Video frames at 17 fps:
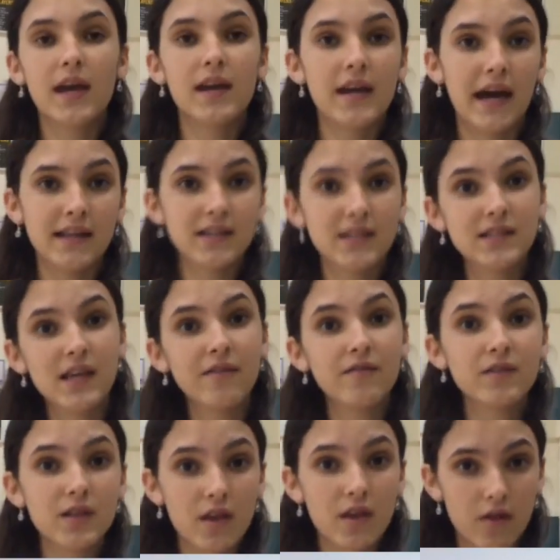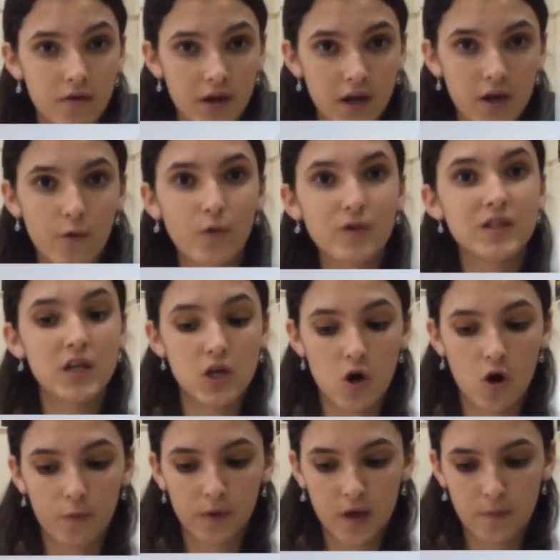In 1973 was the
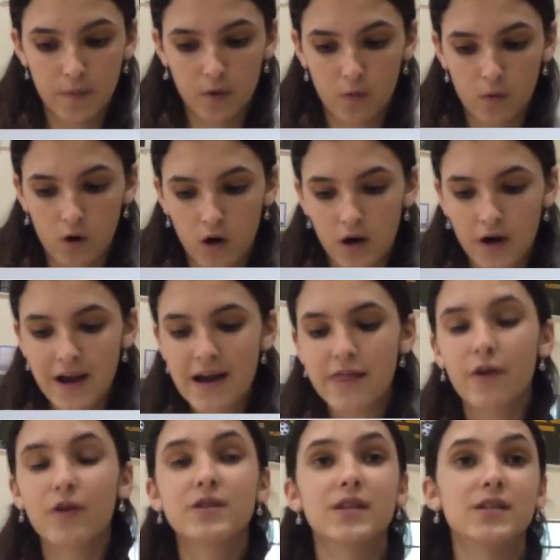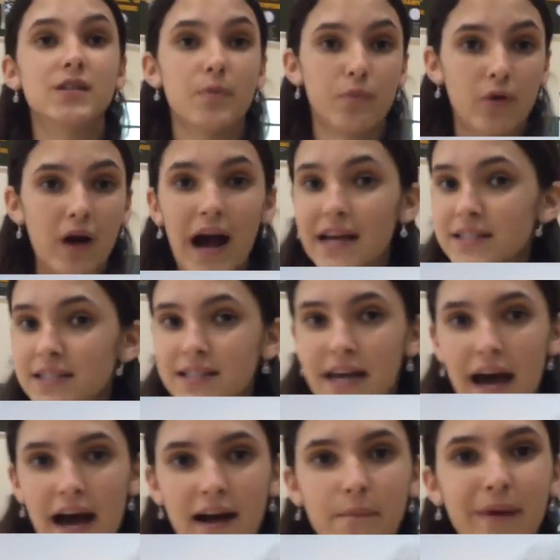Yom Kippur War. There was a surprise
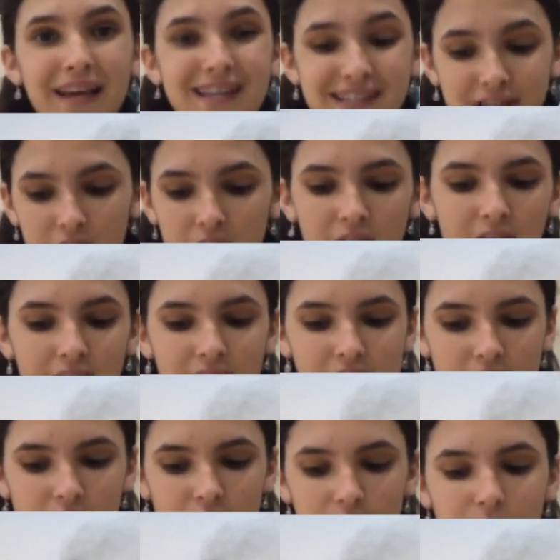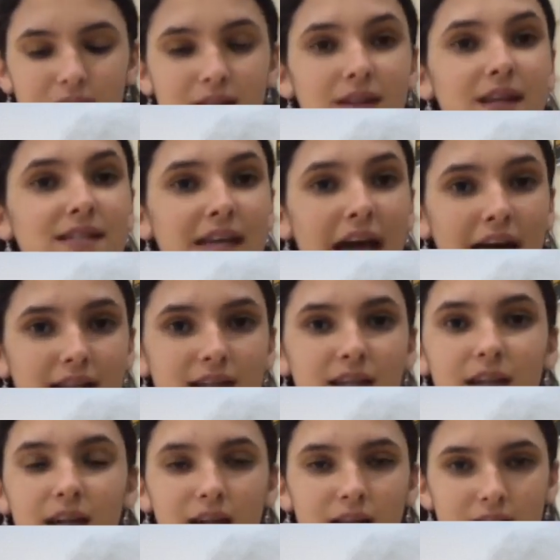attack by Syria and Egypt. This
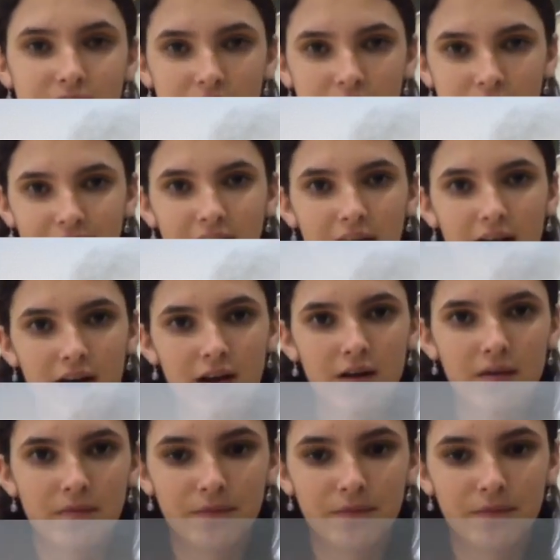ended in a ceasefire.